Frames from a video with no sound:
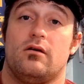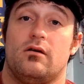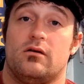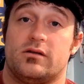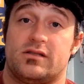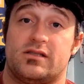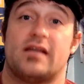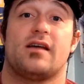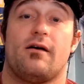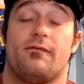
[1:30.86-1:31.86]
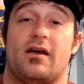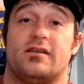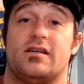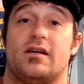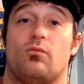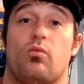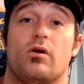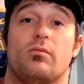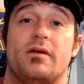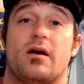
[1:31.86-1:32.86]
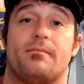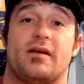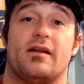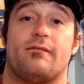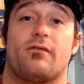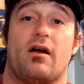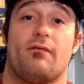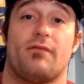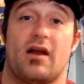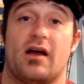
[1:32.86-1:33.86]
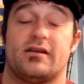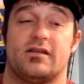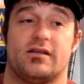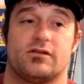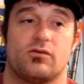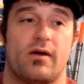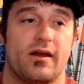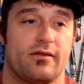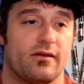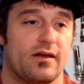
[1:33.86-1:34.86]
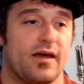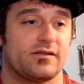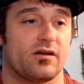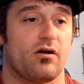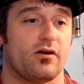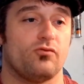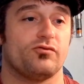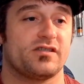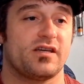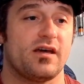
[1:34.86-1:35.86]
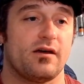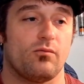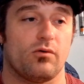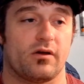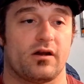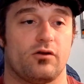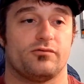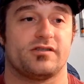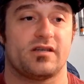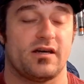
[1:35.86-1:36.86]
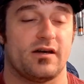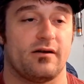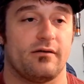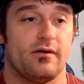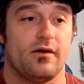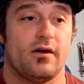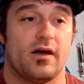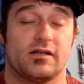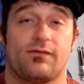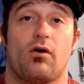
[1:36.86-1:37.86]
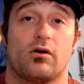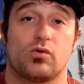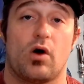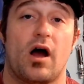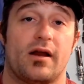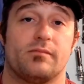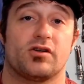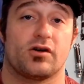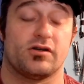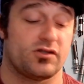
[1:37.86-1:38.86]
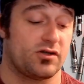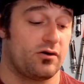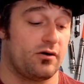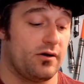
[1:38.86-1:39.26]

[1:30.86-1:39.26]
since Alpha 18 will be updated for Alpha 19. So anything that hasn't got a new skin will get a new skin as far as items are concerned.